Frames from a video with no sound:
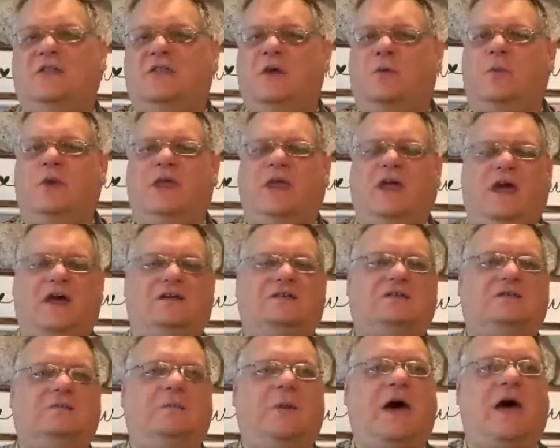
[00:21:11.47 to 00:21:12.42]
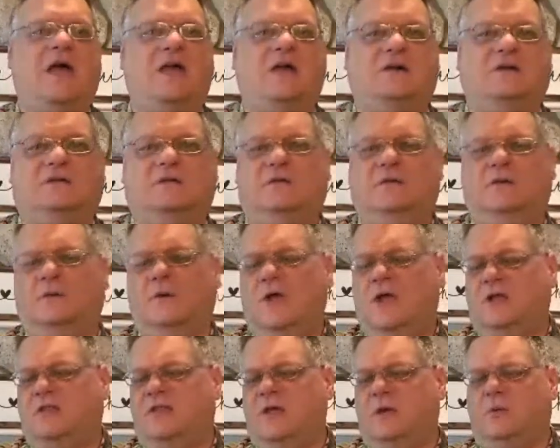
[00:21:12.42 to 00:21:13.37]
that we aspire
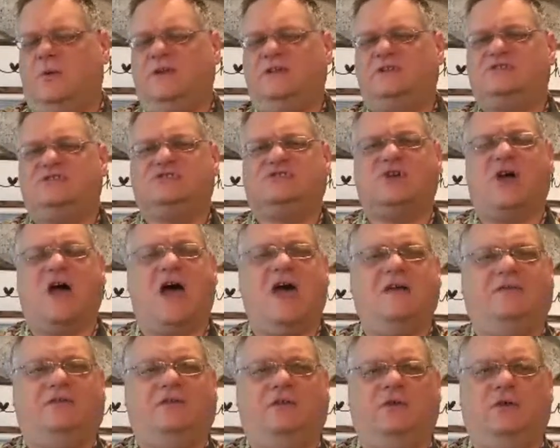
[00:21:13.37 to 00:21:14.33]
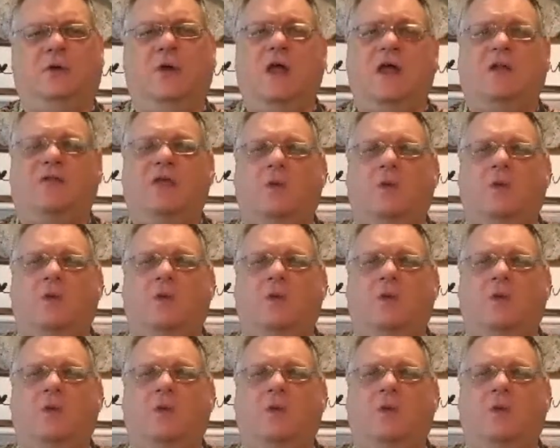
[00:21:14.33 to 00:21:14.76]
to, that we strive to,